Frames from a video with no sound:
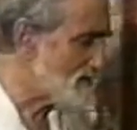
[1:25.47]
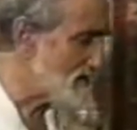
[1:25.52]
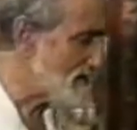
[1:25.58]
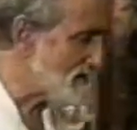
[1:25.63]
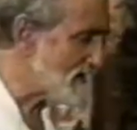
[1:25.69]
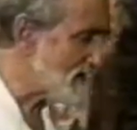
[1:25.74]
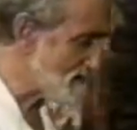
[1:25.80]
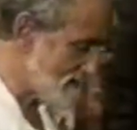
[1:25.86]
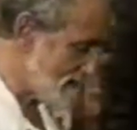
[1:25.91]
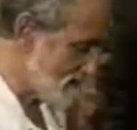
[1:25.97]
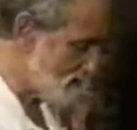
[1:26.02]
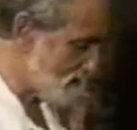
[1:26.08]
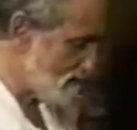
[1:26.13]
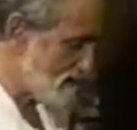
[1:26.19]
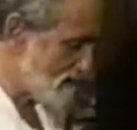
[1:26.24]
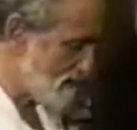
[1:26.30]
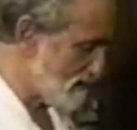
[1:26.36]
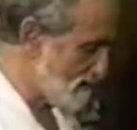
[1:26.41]
present
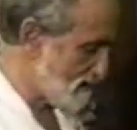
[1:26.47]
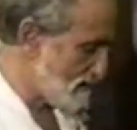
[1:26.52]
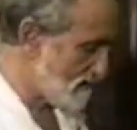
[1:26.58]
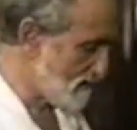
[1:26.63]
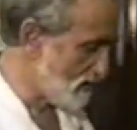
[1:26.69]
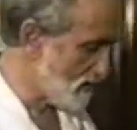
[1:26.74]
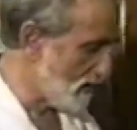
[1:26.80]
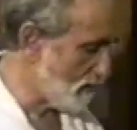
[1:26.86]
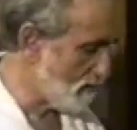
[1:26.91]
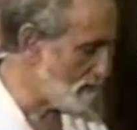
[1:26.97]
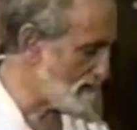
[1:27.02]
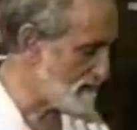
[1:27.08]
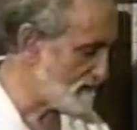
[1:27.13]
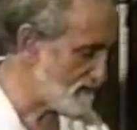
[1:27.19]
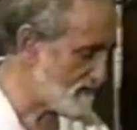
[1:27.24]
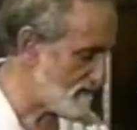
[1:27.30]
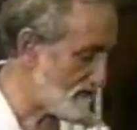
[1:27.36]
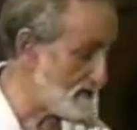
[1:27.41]
us with the
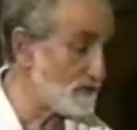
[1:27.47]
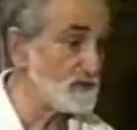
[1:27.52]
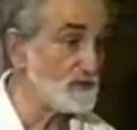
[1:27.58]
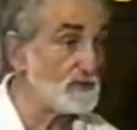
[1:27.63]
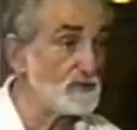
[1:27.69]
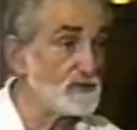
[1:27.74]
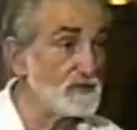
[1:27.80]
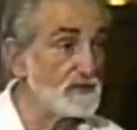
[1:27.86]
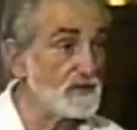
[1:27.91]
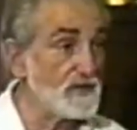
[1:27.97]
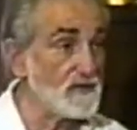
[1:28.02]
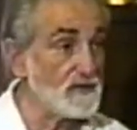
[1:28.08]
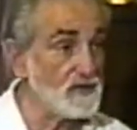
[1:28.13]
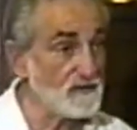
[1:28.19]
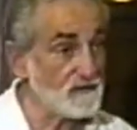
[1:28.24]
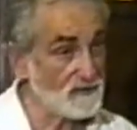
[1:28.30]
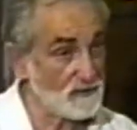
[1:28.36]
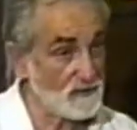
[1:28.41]
noblest view,
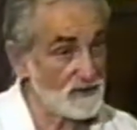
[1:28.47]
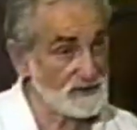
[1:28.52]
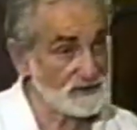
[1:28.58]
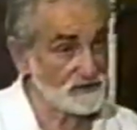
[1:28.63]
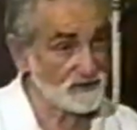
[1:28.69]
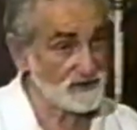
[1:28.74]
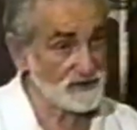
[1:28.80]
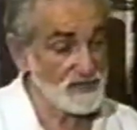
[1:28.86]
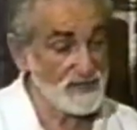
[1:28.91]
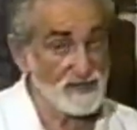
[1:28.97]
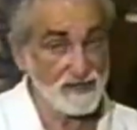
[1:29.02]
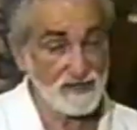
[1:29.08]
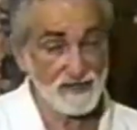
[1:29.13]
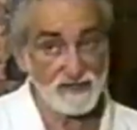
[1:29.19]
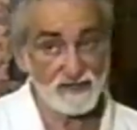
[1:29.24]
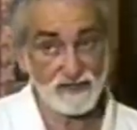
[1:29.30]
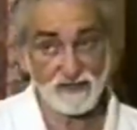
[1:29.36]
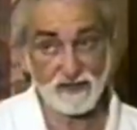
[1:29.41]
and therefore I'll
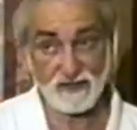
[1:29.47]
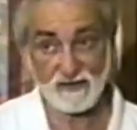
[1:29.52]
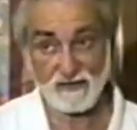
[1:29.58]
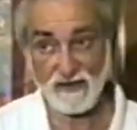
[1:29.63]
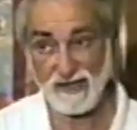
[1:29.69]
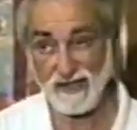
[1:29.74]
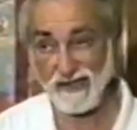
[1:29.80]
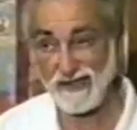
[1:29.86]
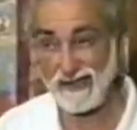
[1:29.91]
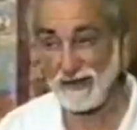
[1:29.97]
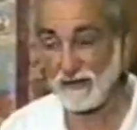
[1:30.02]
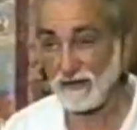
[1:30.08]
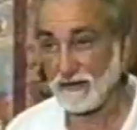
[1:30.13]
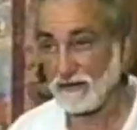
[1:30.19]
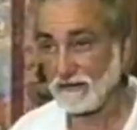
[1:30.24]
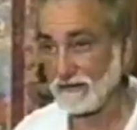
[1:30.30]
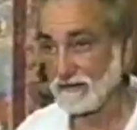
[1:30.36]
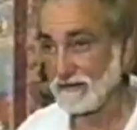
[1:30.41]
sneak in history
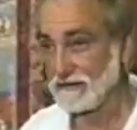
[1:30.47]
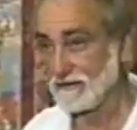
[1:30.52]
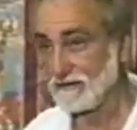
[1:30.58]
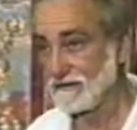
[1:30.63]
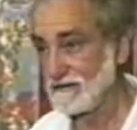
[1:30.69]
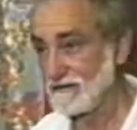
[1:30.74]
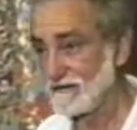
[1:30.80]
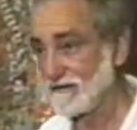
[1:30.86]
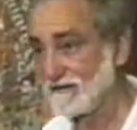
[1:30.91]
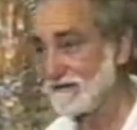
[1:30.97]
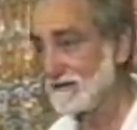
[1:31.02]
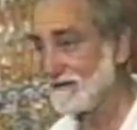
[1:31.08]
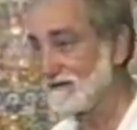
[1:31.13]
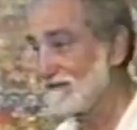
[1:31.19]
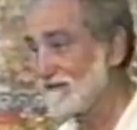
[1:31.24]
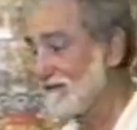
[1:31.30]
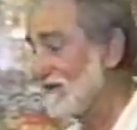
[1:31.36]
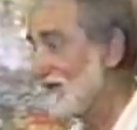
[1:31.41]
later.
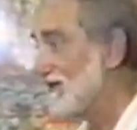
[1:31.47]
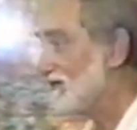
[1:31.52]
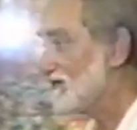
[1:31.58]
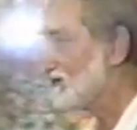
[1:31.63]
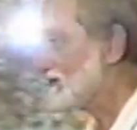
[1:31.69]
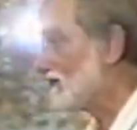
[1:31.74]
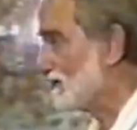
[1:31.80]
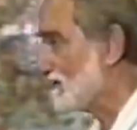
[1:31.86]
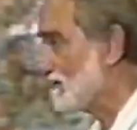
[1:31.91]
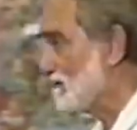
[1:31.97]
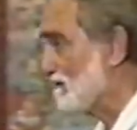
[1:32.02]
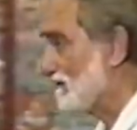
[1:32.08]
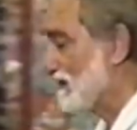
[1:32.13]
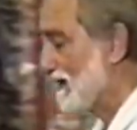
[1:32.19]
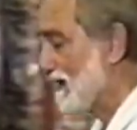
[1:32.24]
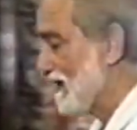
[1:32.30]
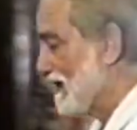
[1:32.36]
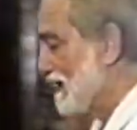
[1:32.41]
So,
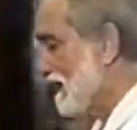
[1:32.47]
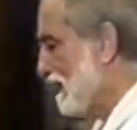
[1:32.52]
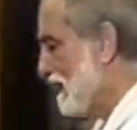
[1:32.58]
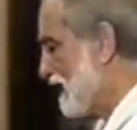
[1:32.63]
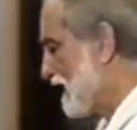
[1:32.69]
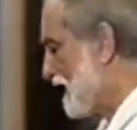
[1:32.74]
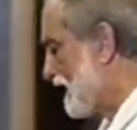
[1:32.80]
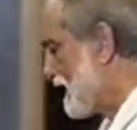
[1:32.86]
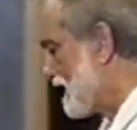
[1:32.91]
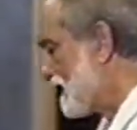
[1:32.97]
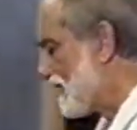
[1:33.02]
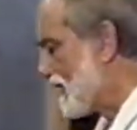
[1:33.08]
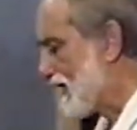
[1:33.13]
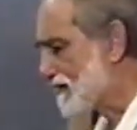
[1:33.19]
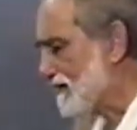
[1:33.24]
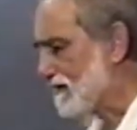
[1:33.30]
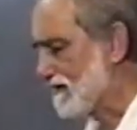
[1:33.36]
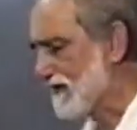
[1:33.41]

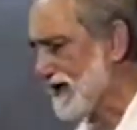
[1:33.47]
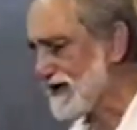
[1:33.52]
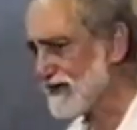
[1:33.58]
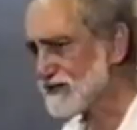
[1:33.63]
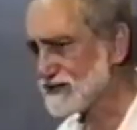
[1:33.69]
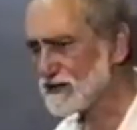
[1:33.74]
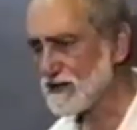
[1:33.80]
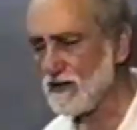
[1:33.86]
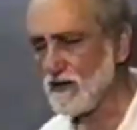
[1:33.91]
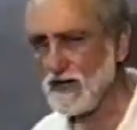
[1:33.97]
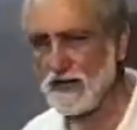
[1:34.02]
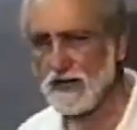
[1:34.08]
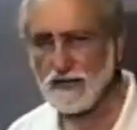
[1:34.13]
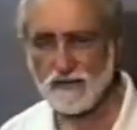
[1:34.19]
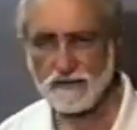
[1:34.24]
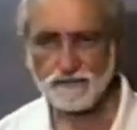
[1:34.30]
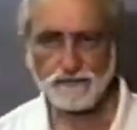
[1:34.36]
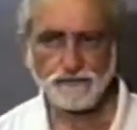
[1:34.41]
at the last
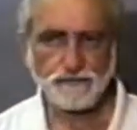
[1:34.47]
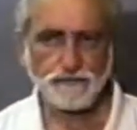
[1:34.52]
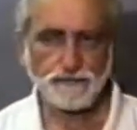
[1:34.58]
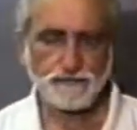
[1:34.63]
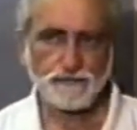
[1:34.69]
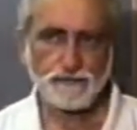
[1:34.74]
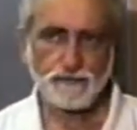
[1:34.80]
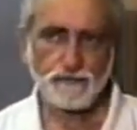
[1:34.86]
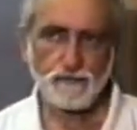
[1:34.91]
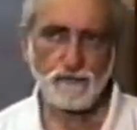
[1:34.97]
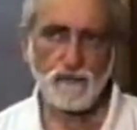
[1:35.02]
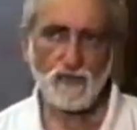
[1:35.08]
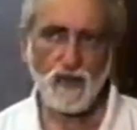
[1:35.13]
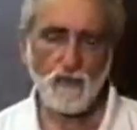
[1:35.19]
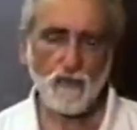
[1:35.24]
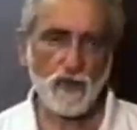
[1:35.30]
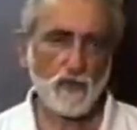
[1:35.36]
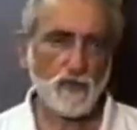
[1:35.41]
talk,
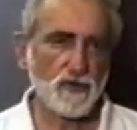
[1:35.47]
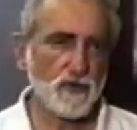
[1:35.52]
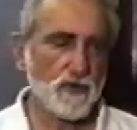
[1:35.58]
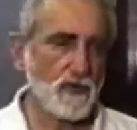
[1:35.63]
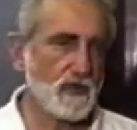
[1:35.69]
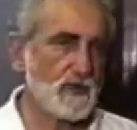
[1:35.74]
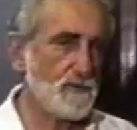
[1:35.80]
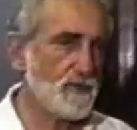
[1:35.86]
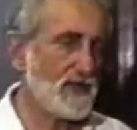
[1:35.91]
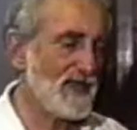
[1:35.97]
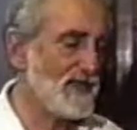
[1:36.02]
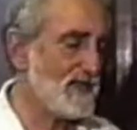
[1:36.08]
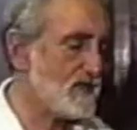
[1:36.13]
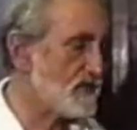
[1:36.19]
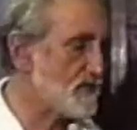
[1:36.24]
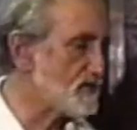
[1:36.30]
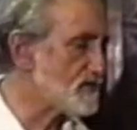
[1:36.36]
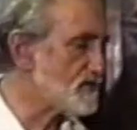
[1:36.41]
we were doing
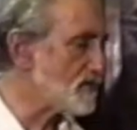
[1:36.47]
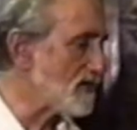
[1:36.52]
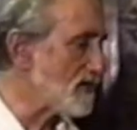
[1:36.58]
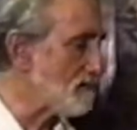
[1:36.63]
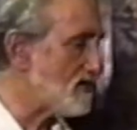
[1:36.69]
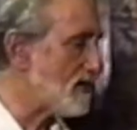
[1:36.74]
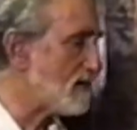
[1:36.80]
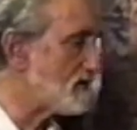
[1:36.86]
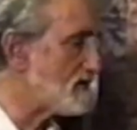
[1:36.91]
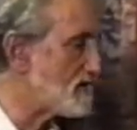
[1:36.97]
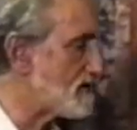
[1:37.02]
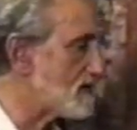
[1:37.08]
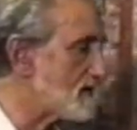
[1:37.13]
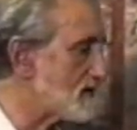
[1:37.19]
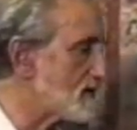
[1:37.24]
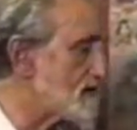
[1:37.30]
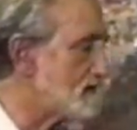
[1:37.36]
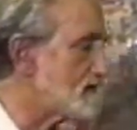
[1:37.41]
Plato's
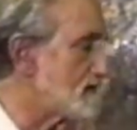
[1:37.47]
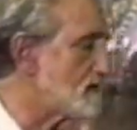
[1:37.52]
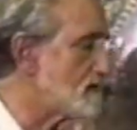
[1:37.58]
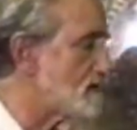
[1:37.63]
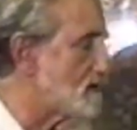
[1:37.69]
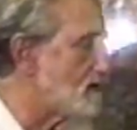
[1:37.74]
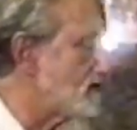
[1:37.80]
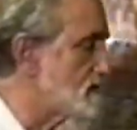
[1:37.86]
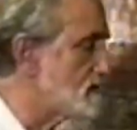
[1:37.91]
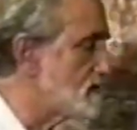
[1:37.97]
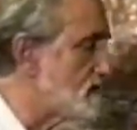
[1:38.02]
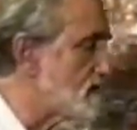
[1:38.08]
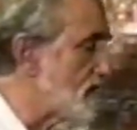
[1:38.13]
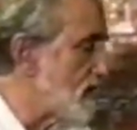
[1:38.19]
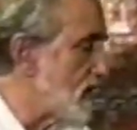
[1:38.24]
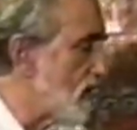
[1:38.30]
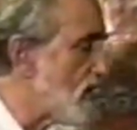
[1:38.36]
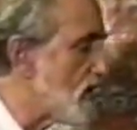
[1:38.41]
Republic,
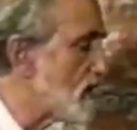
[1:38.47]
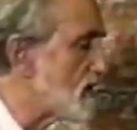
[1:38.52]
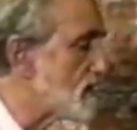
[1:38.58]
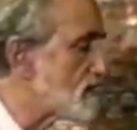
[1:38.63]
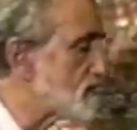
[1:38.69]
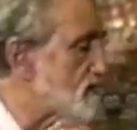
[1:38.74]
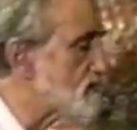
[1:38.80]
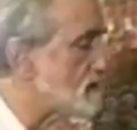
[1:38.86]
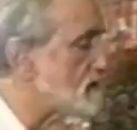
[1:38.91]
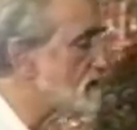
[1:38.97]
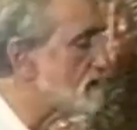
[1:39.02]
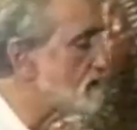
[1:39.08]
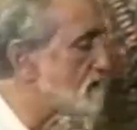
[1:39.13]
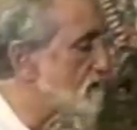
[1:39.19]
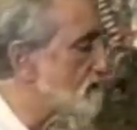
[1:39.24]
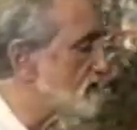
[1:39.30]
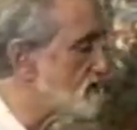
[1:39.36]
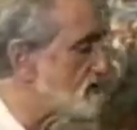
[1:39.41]
the arts,
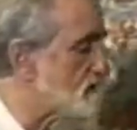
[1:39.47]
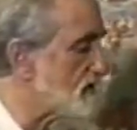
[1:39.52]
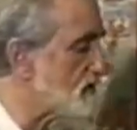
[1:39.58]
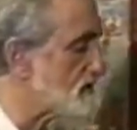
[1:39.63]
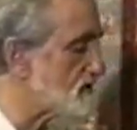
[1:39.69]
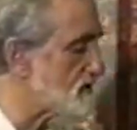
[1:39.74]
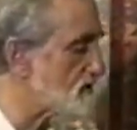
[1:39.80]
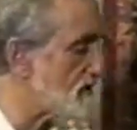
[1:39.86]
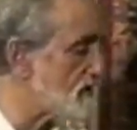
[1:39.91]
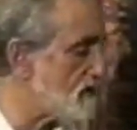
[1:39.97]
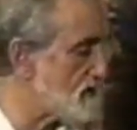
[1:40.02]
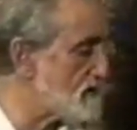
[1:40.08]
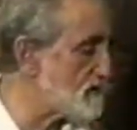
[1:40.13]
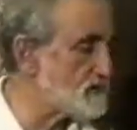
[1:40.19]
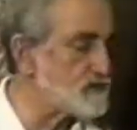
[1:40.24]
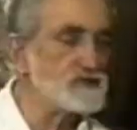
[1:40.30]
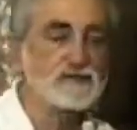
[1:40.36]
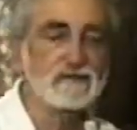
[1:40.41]
the spiritual
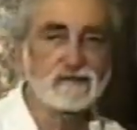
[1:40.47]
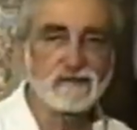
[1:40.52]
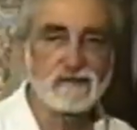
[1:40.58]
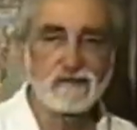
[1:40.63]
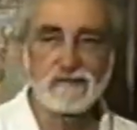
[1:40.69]
arts,